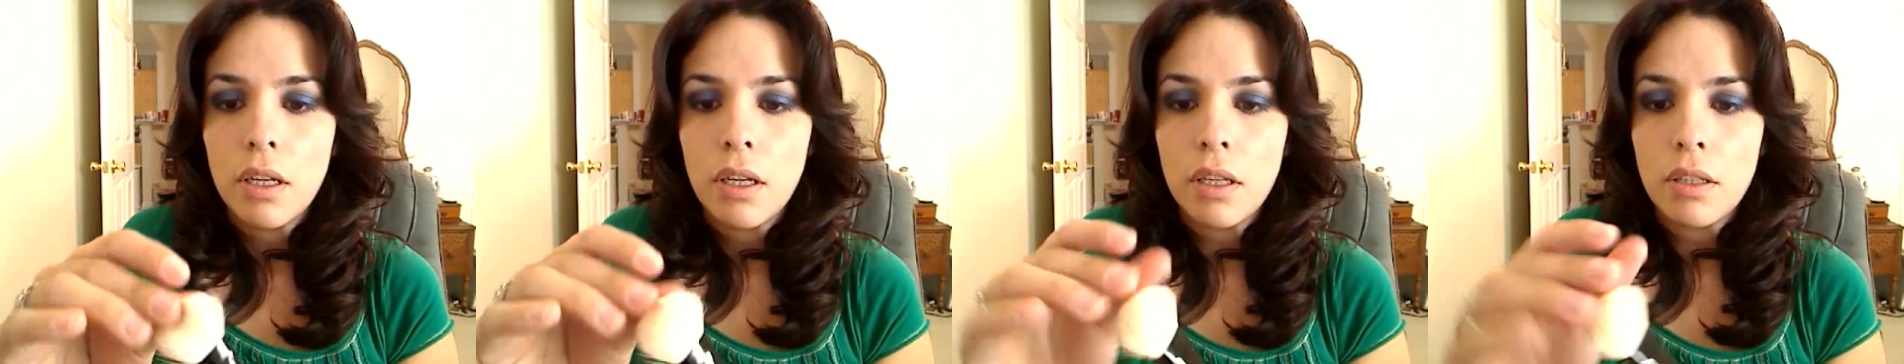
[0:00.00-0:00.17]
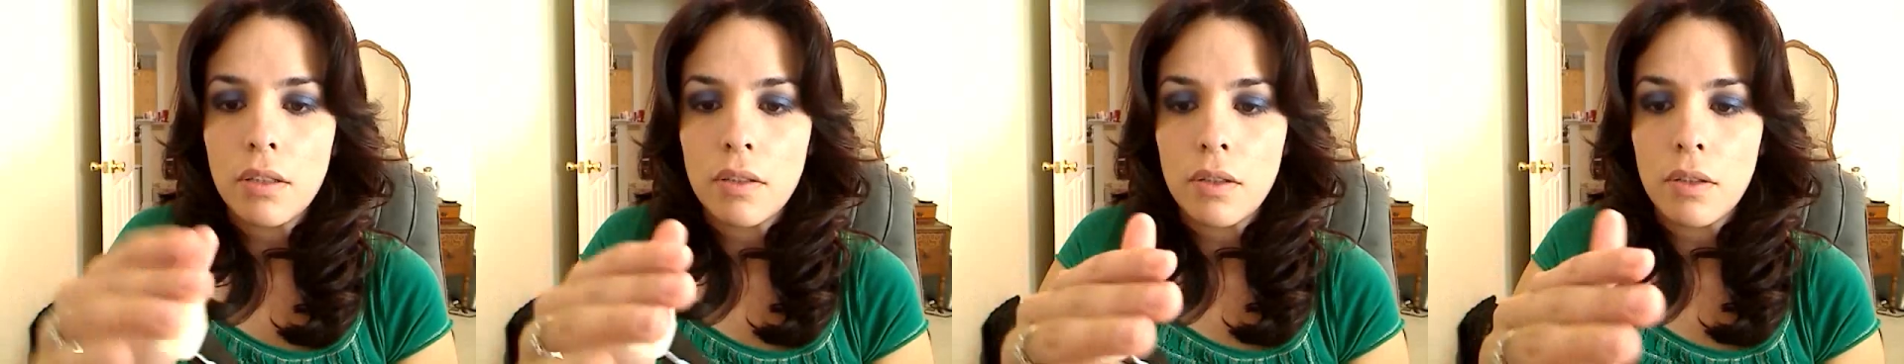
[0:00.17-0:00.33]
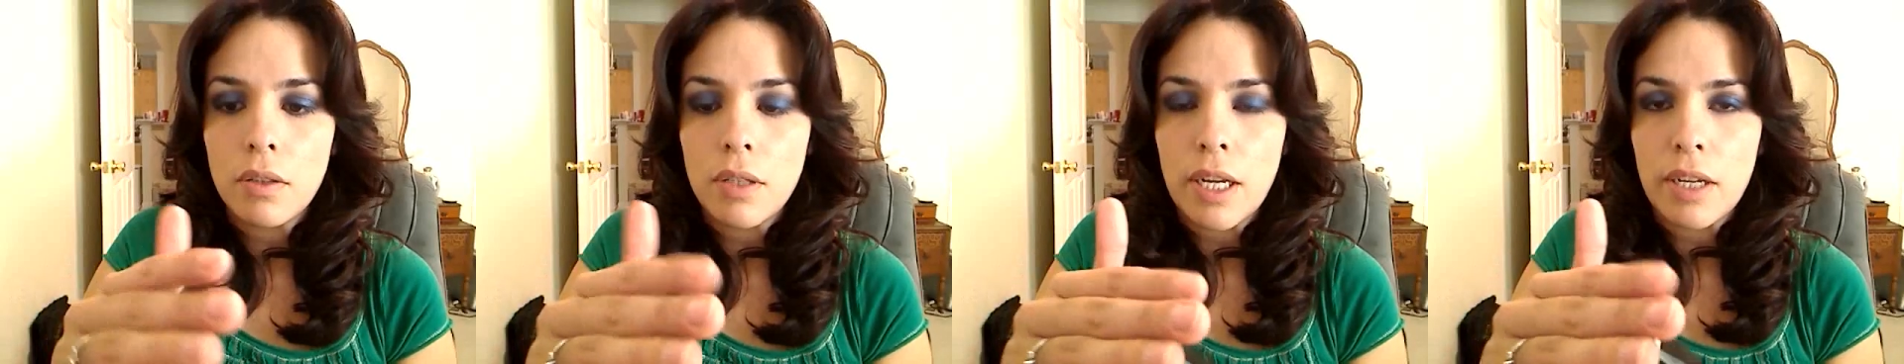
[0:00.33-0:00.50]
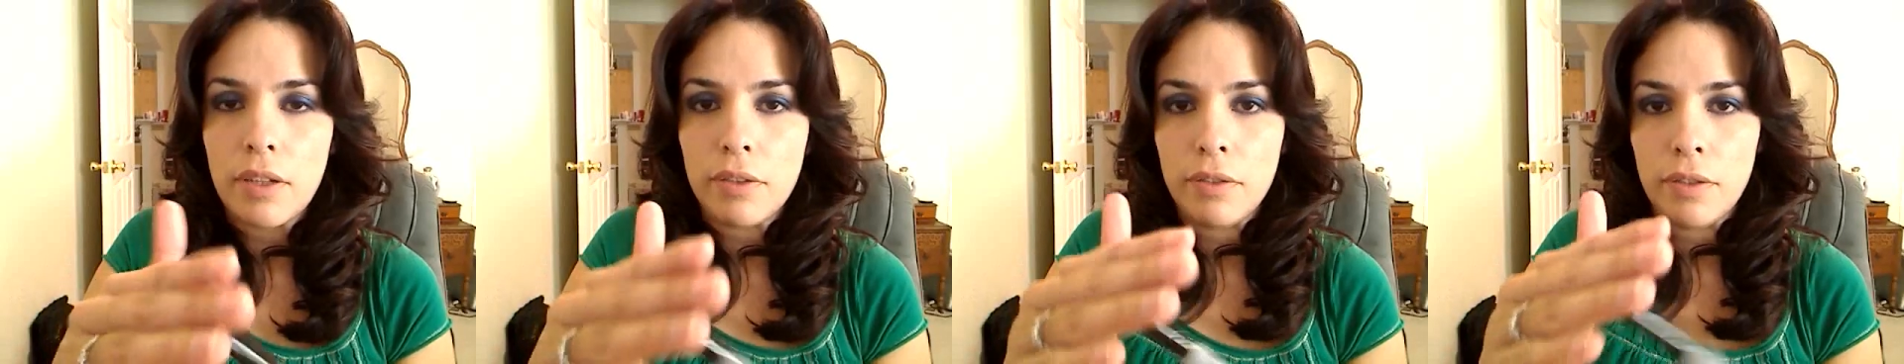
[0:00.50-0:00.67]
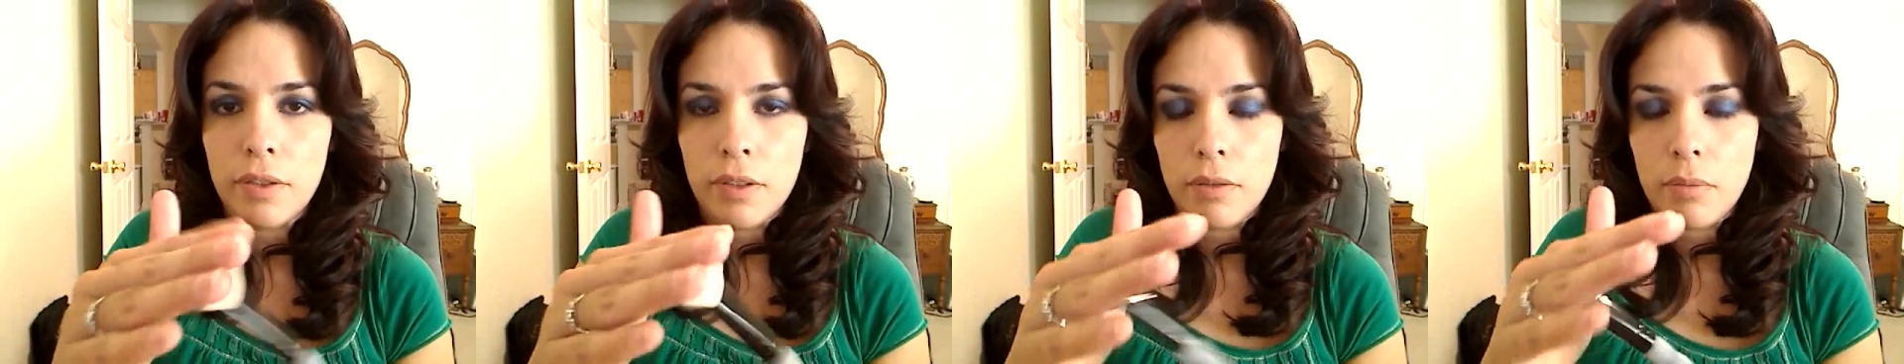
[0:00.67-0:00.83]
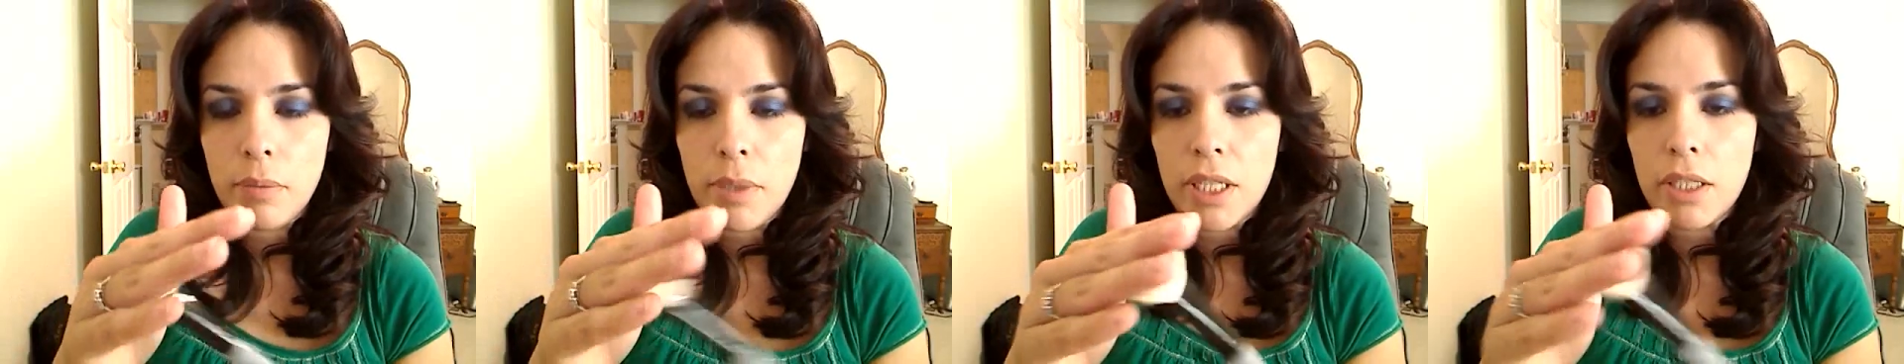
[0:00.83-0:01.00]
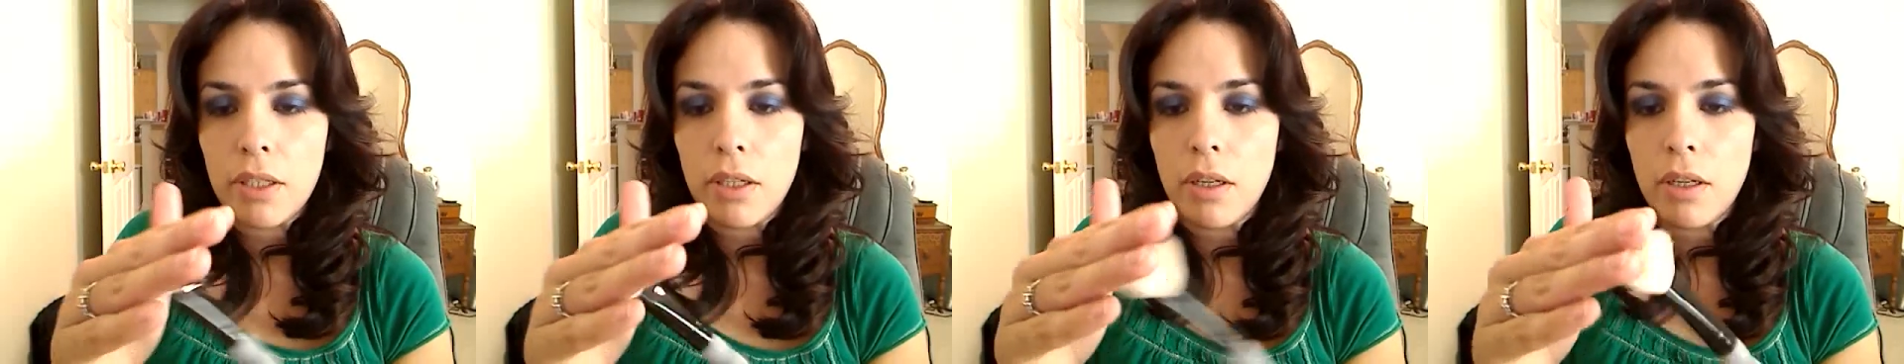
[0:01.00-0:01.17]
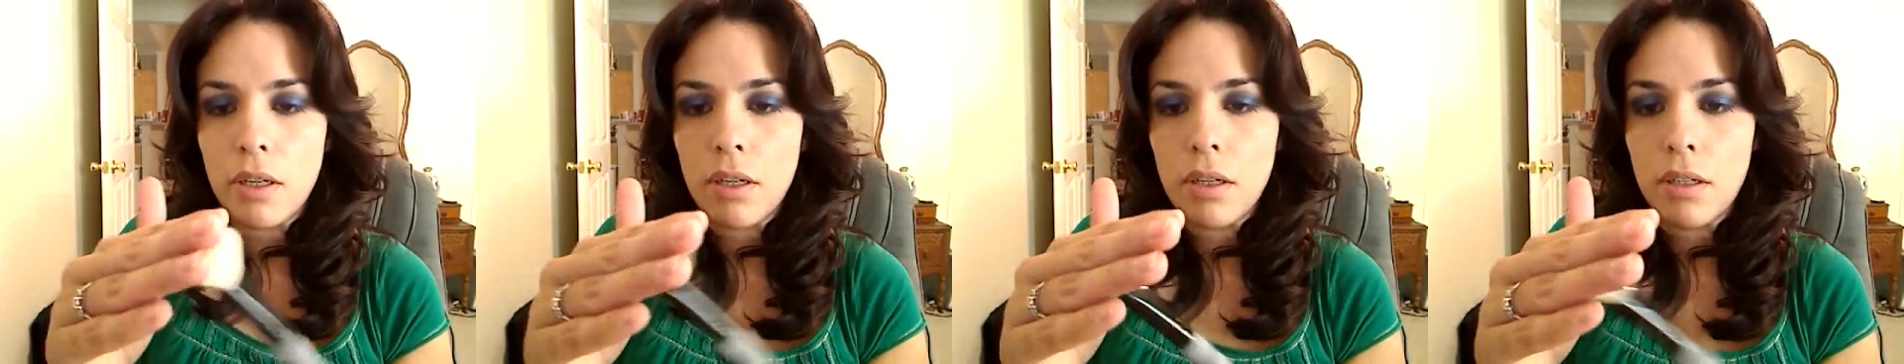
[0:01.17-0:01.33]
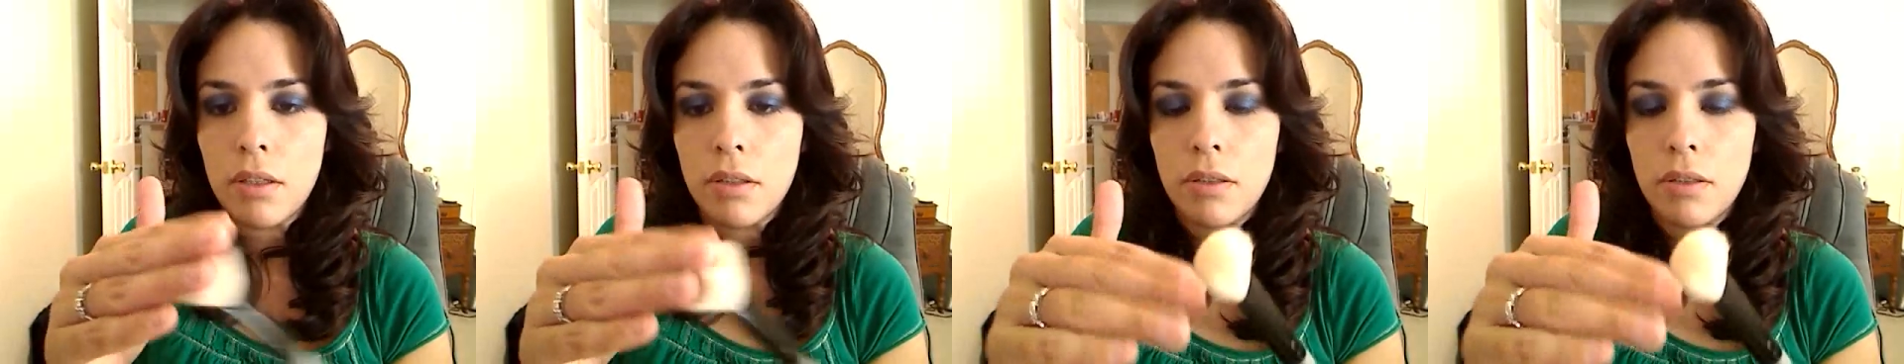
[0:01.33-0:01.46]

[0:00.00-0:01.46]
and so now it feels better.